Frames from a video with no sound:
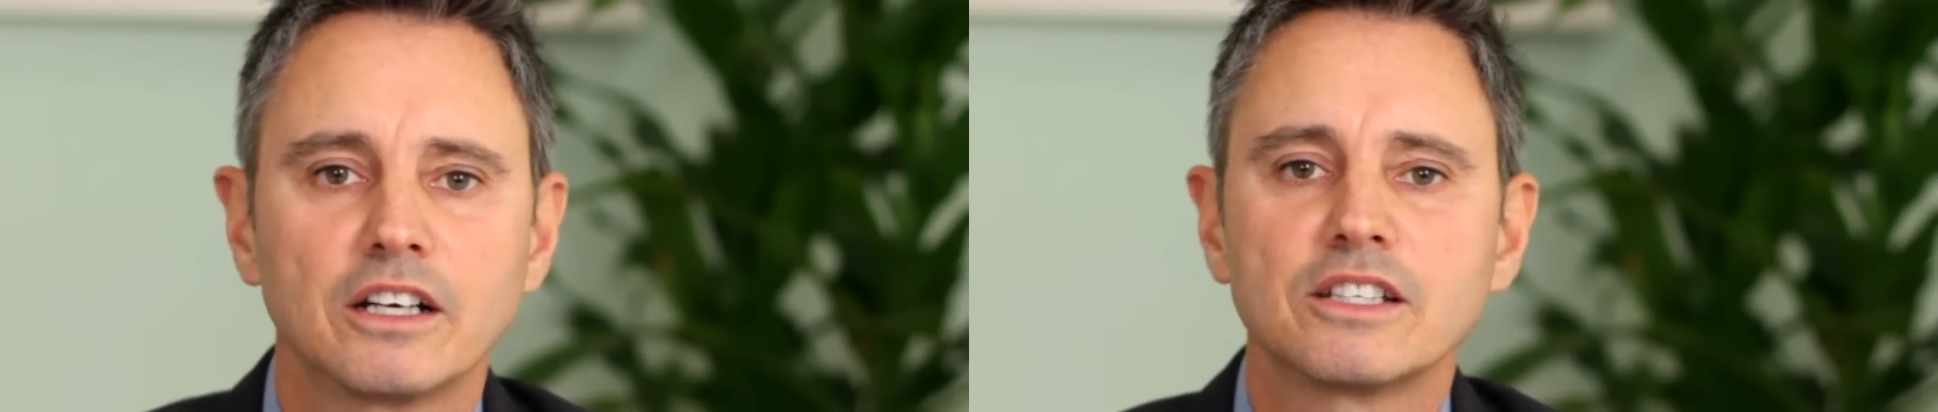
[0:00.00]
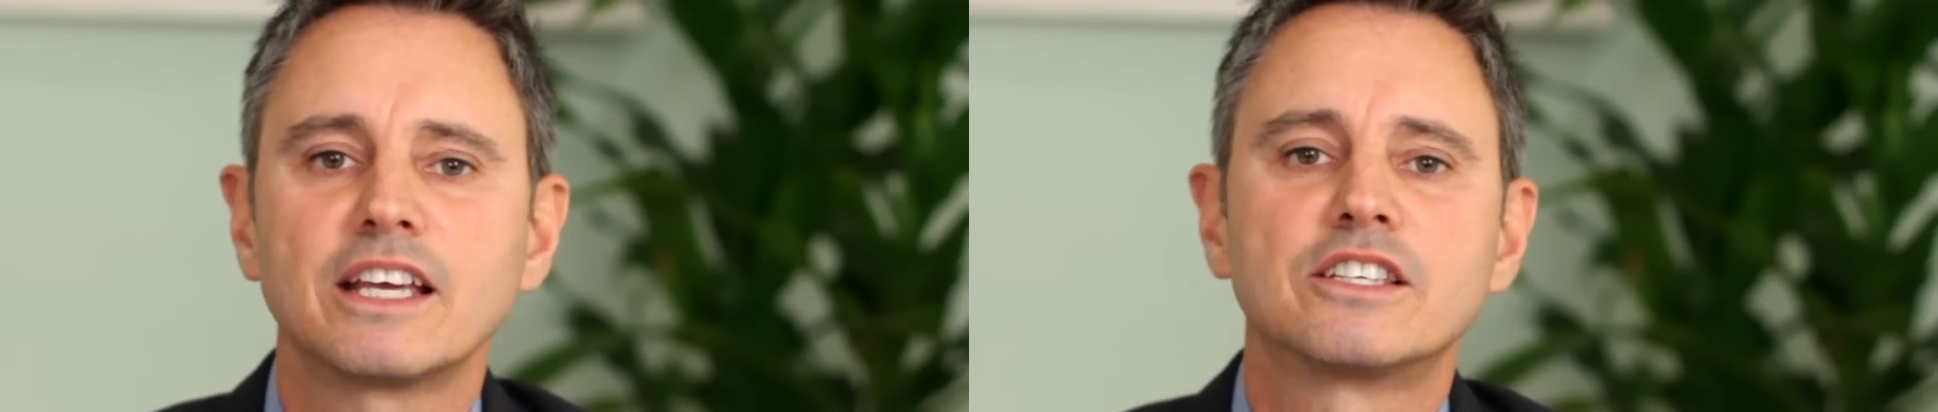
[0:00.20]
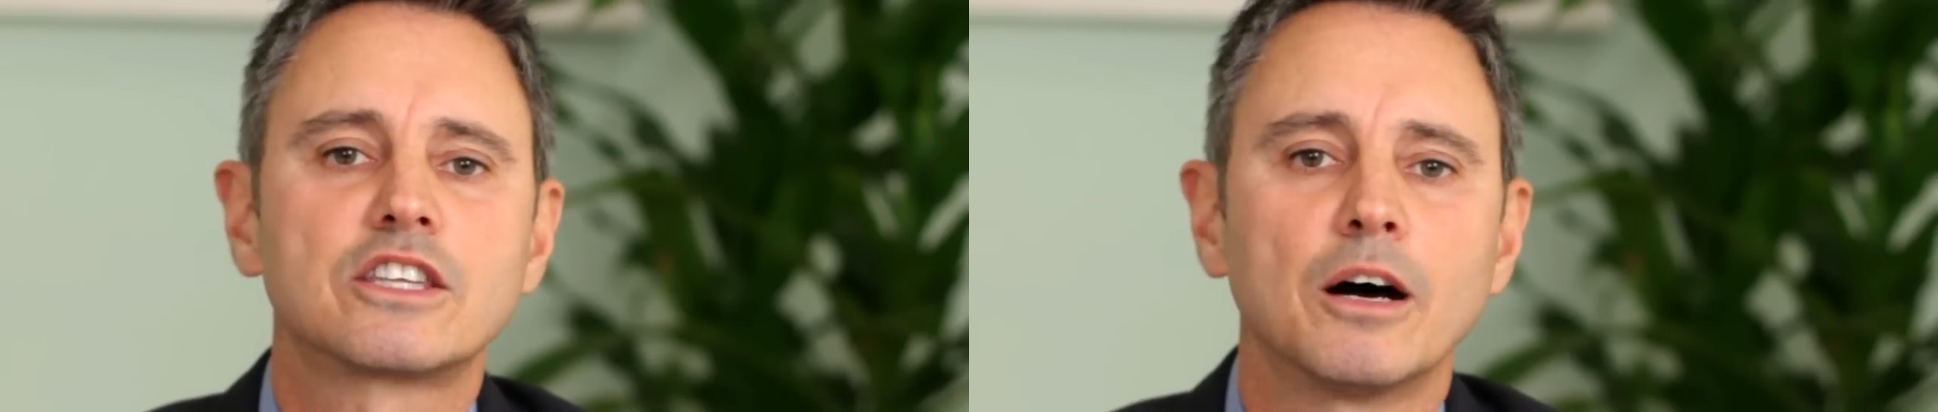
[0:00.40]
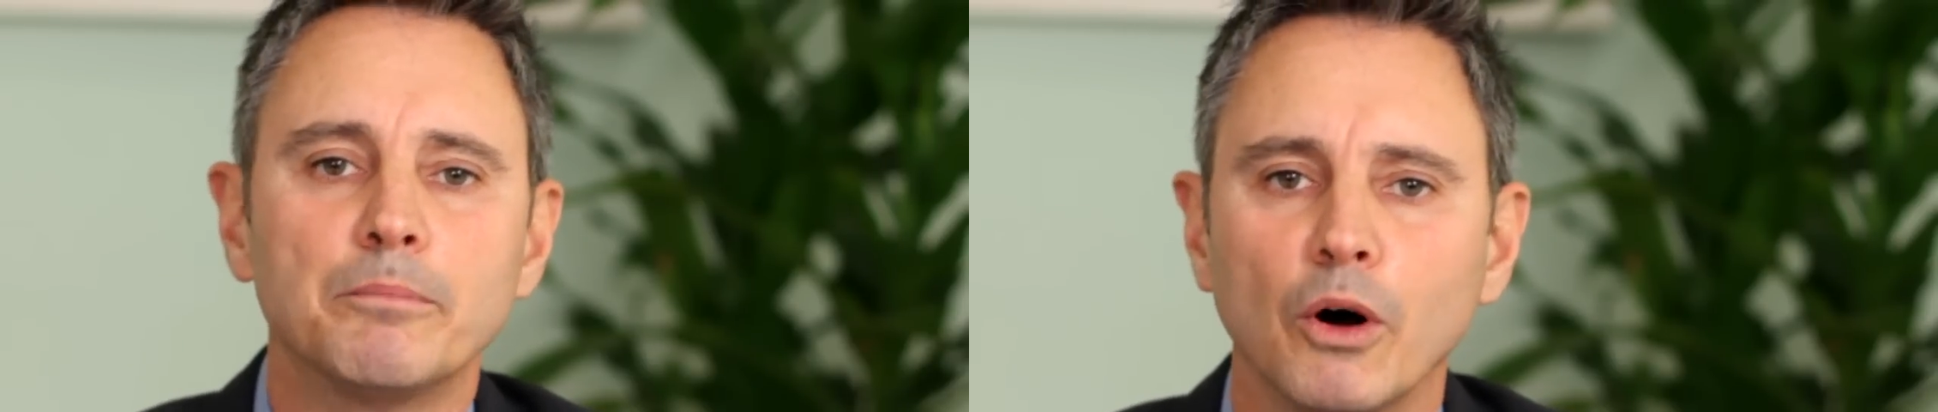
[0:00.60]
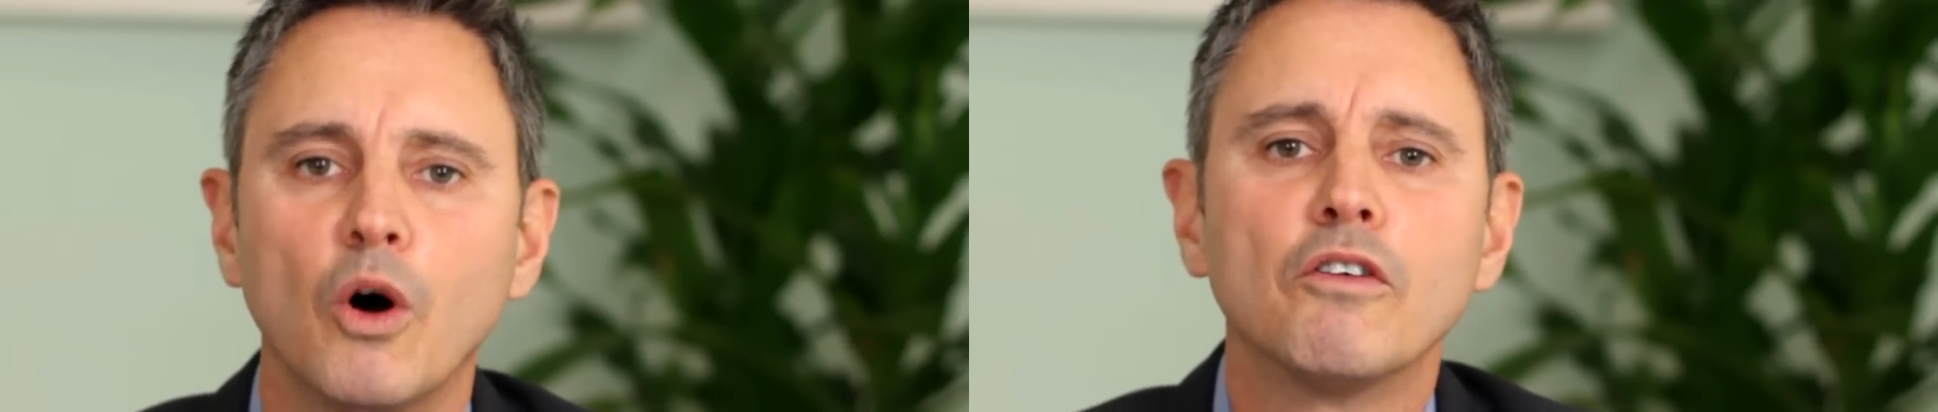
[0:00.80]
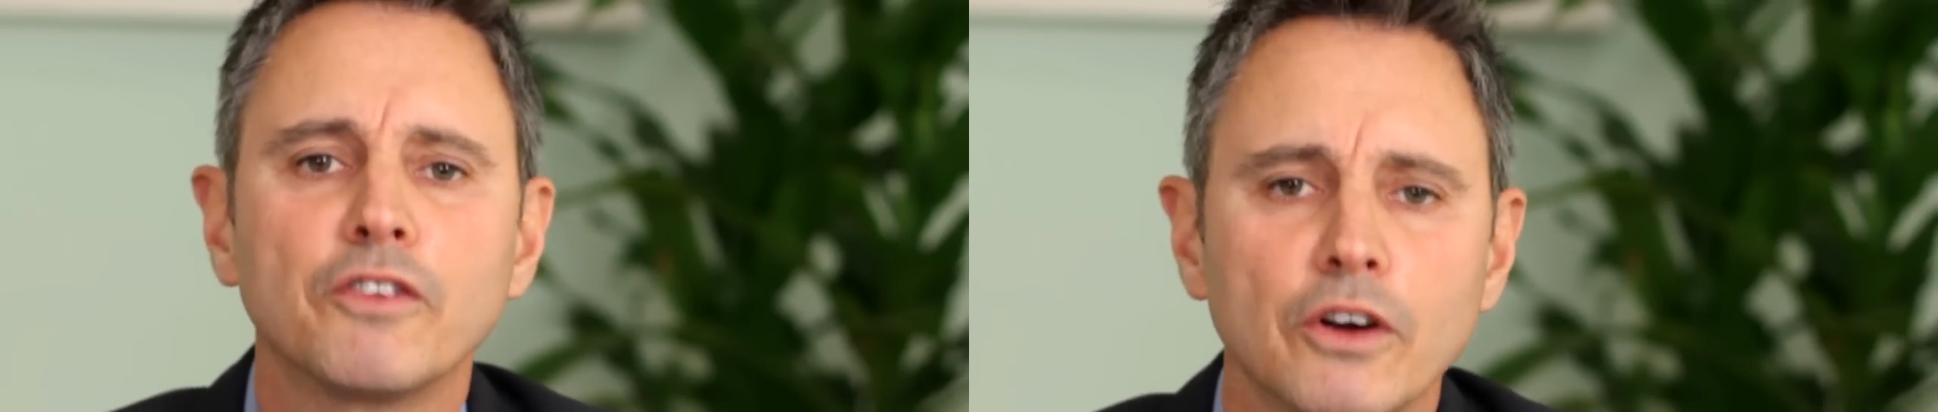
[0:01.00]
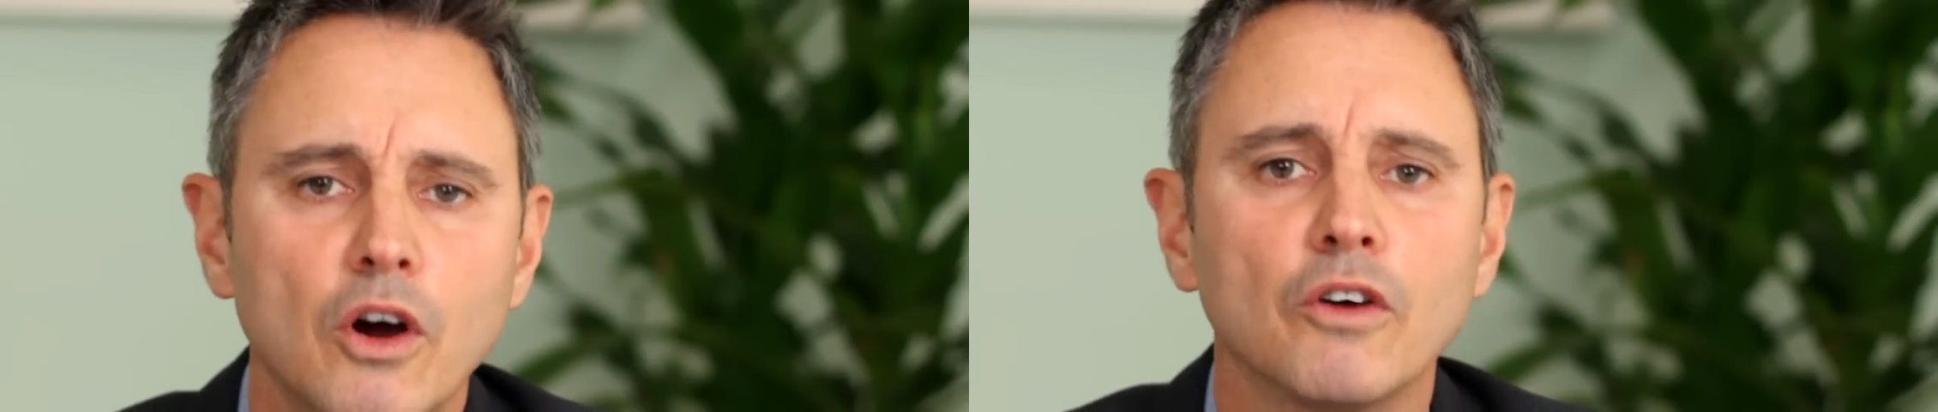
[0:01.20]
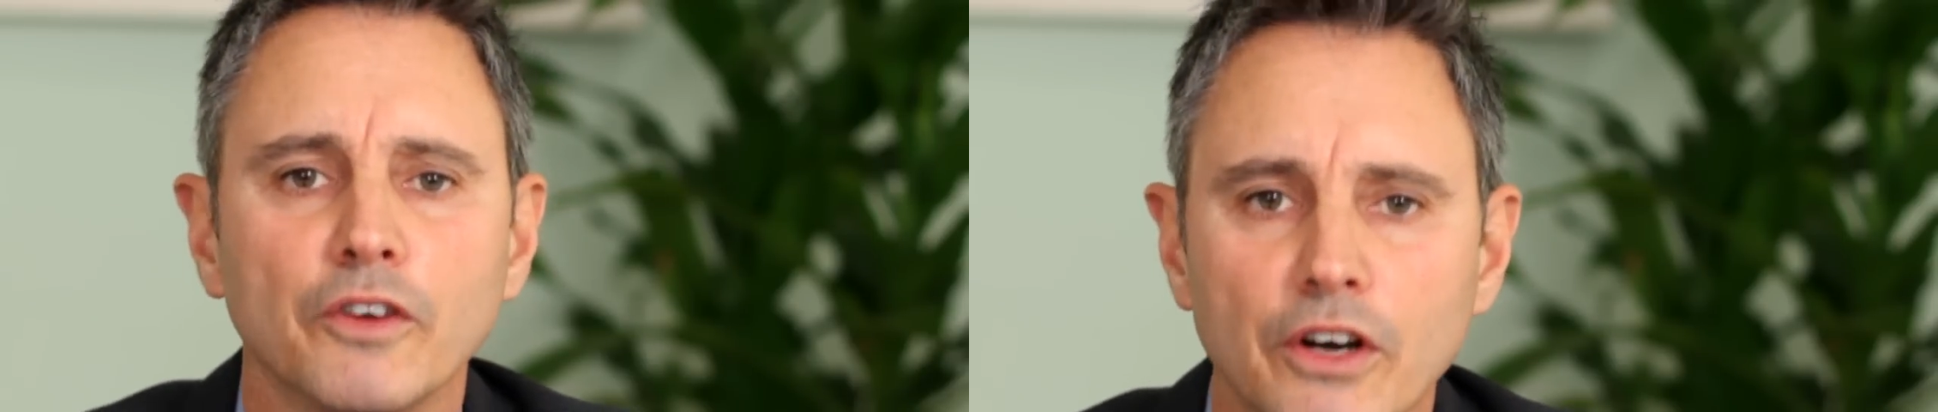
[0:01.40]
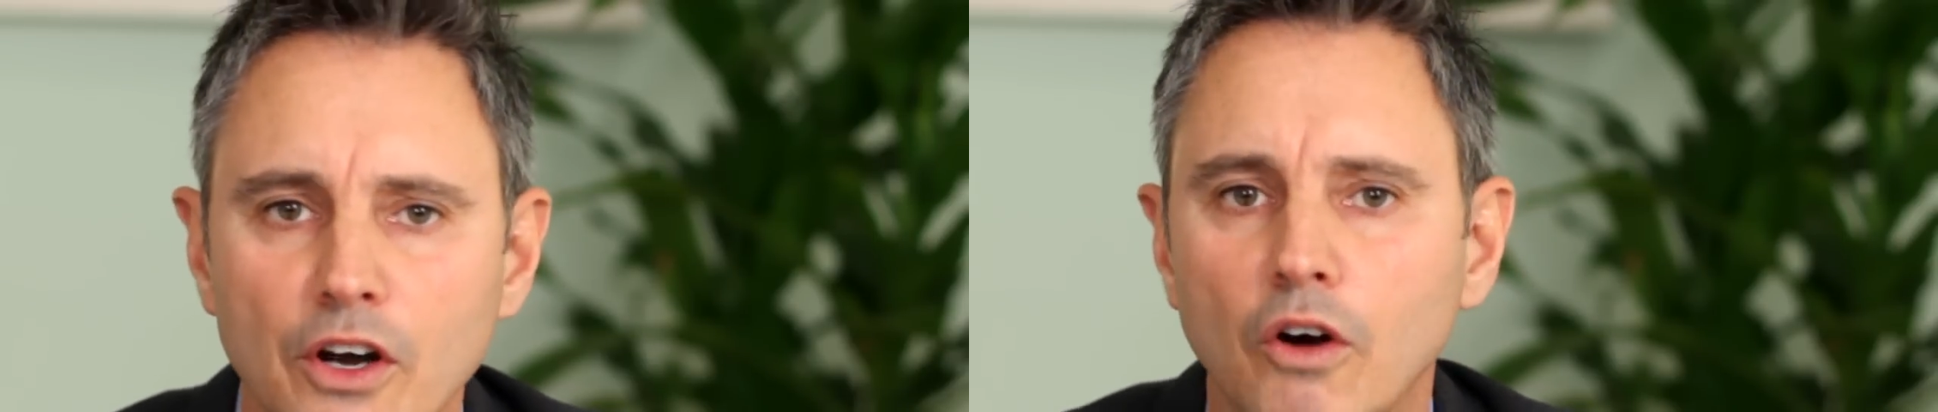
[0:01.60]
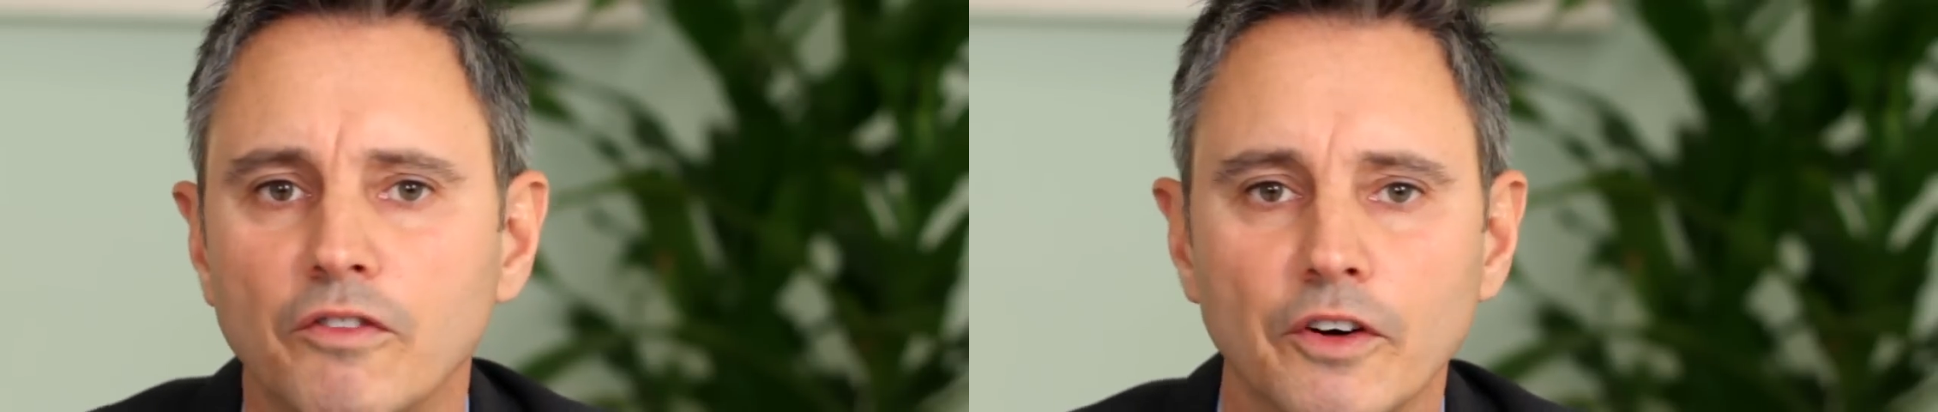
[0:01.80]
because they stumble over and over
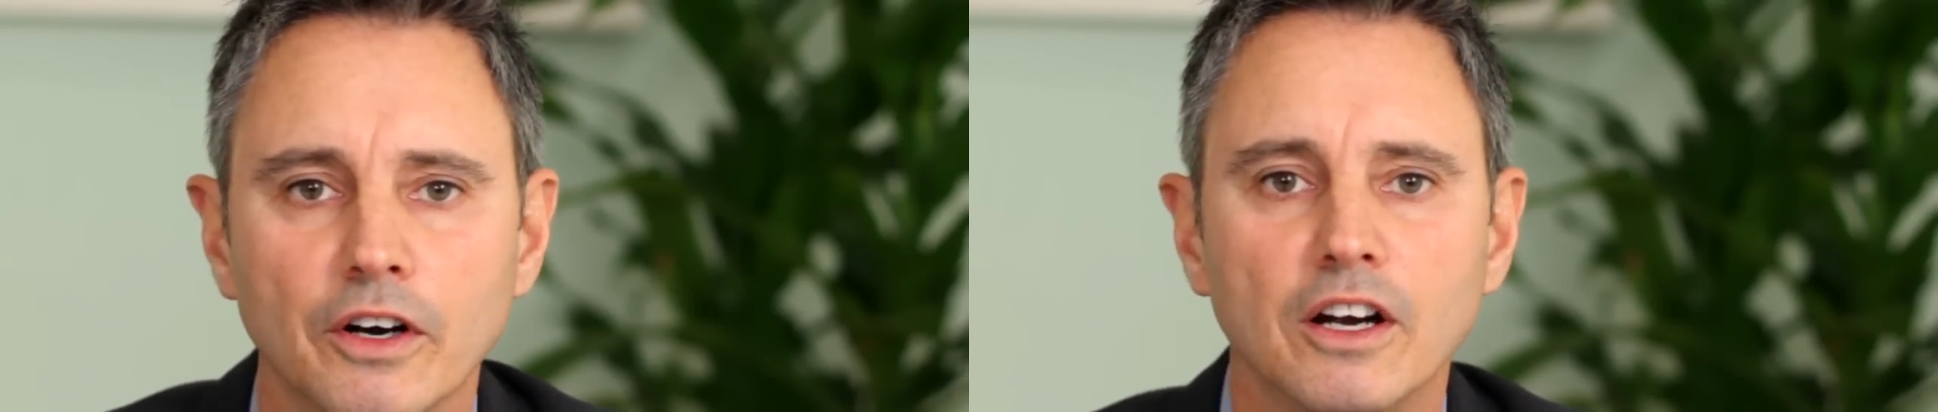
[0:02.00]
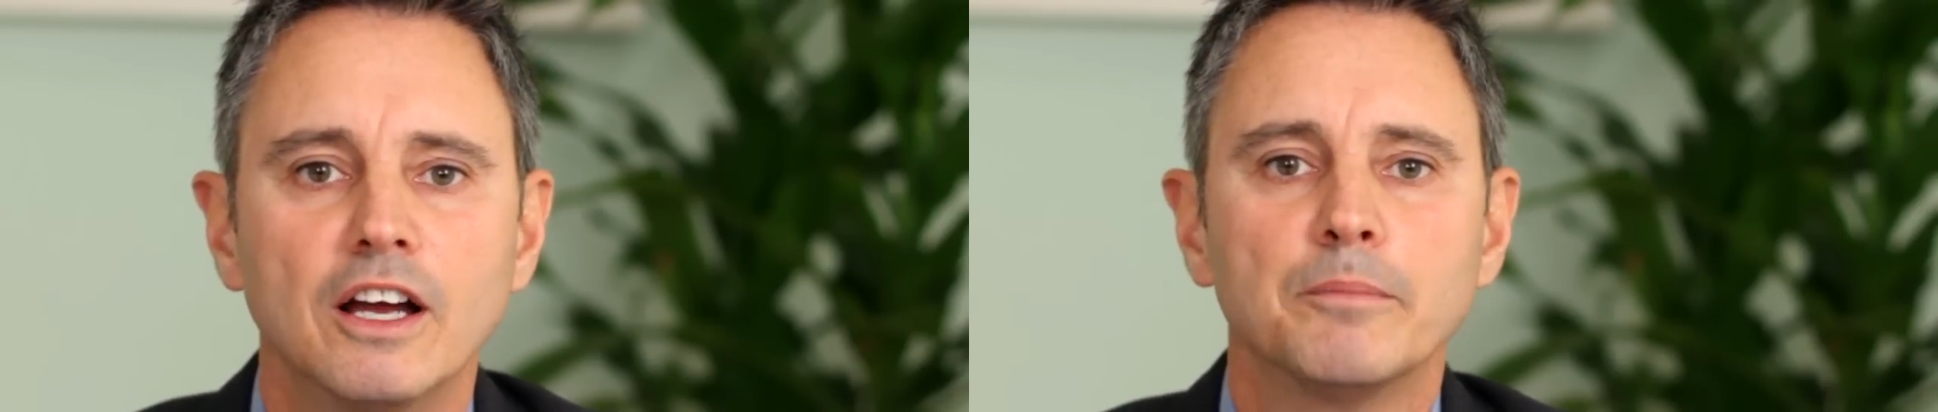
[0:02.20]
and over,